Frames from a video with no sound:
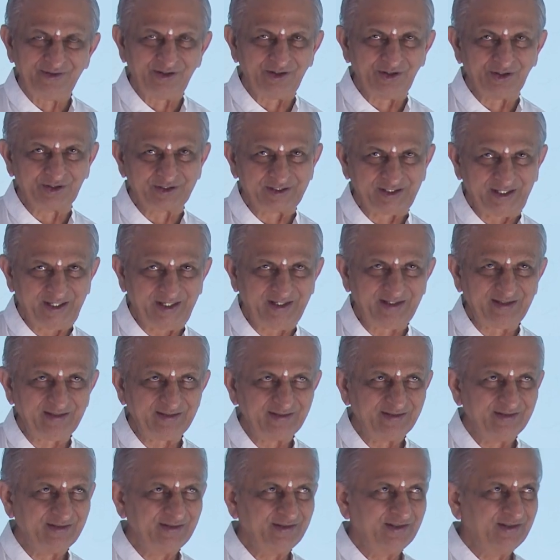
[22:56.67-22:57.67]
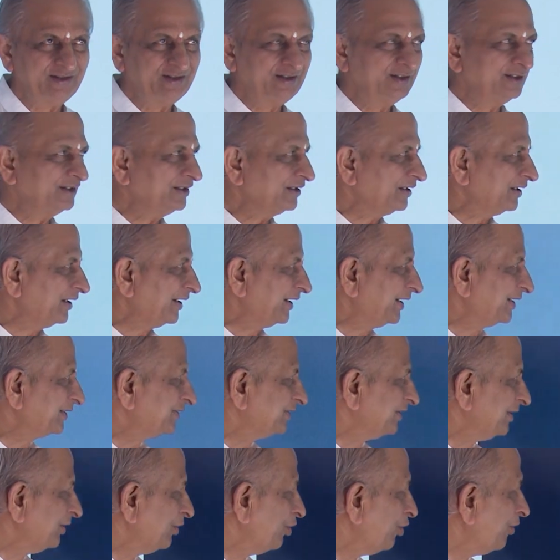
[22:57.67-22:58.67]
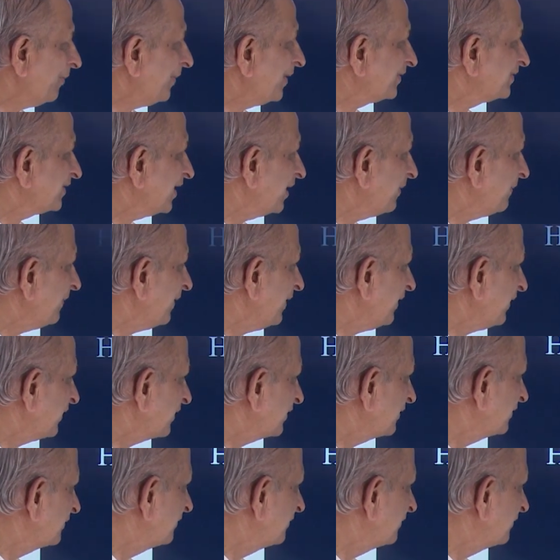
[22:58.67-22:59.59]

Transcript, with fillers: okay? And let us see home assignment.